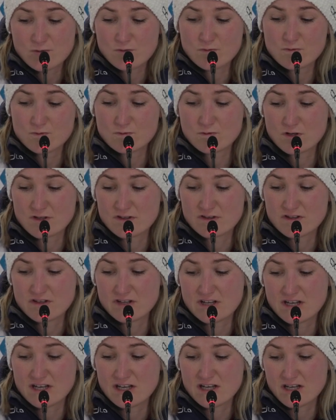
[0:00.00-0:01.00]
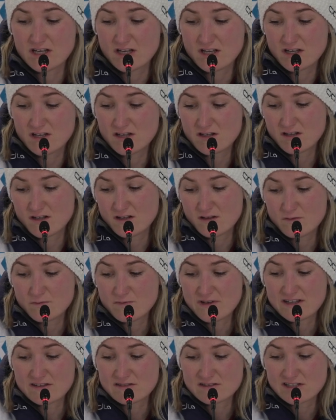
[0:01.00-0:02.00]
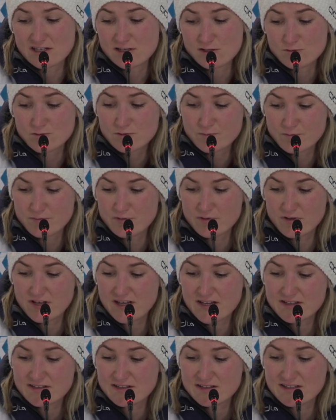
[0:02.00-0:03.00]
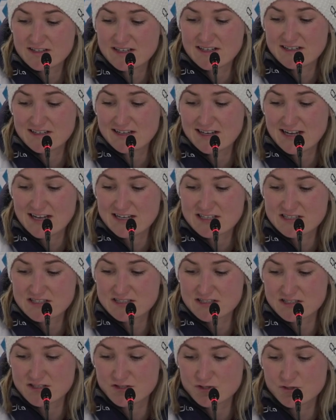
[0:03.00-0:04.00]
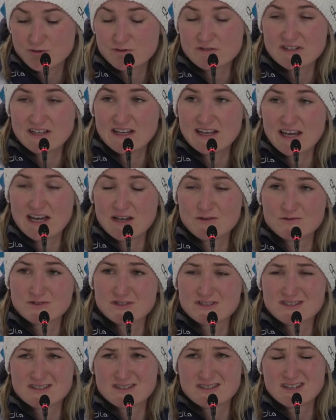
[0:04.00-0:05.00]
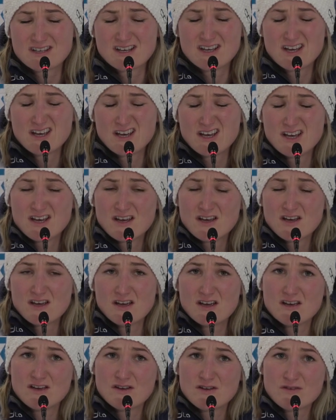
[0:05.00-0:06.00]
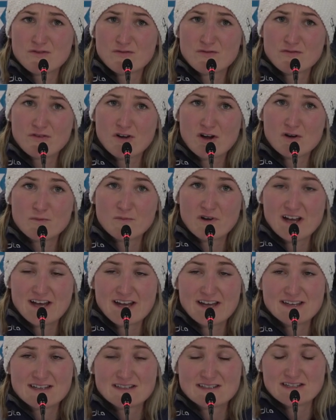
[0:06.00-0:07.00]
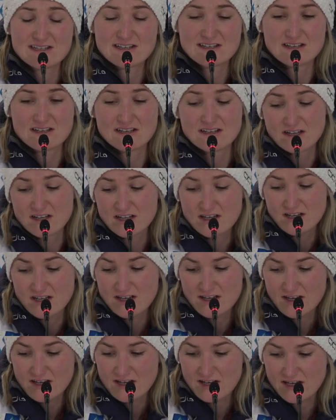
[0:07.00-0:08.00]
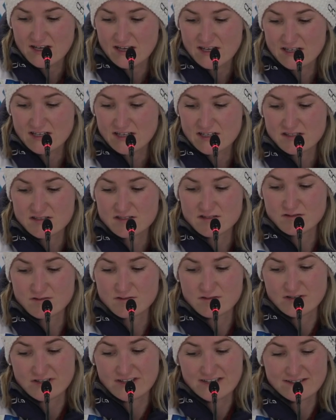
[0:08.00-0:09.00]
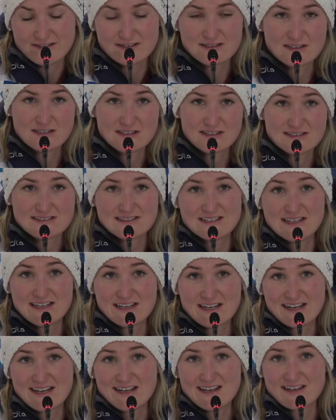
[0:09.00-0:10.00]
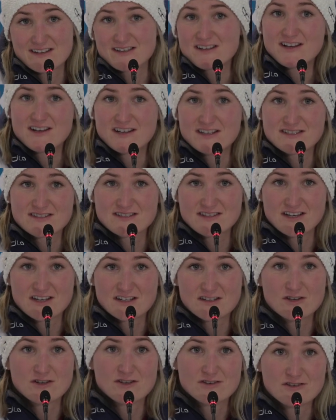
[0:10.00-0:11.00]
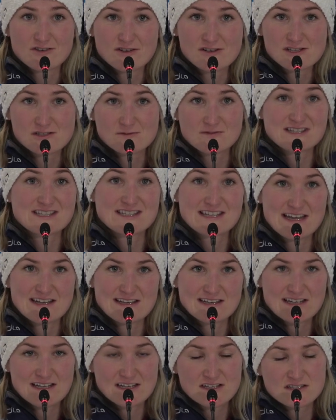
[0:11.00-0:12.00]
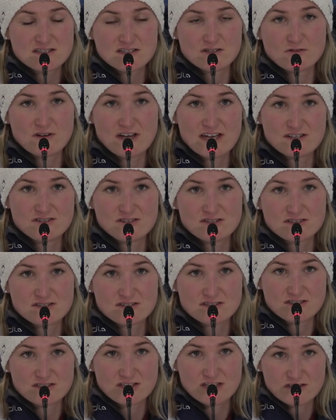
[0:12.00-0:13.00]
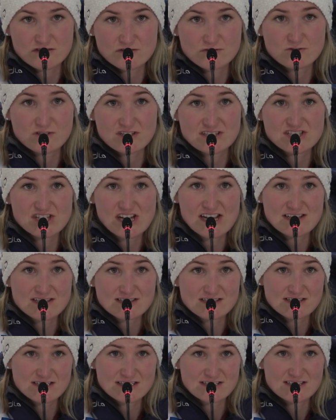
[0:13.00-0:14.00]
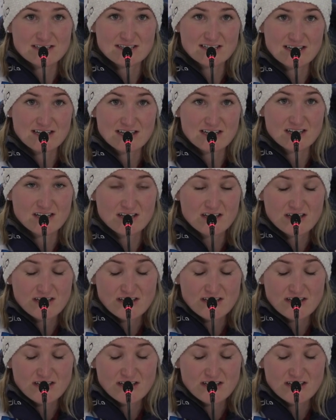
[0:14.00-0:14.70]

one pendle loop. And in the last shooting, I was far behind and I saw that Tiril and Kaisa and the other girls were standing, so I just took a chance and